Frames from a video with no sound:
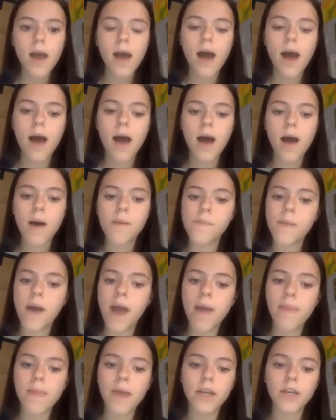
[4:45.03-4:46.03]

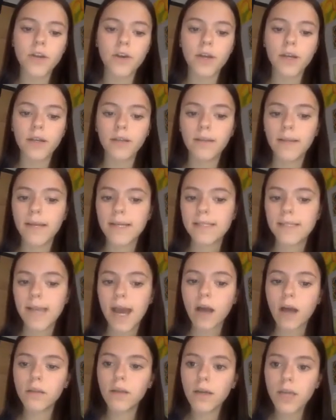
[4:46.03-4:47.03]
And then you're going to list
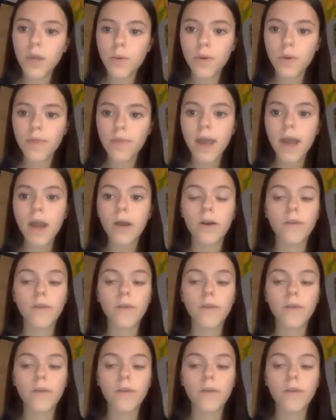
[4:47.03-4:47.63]
how long you were there.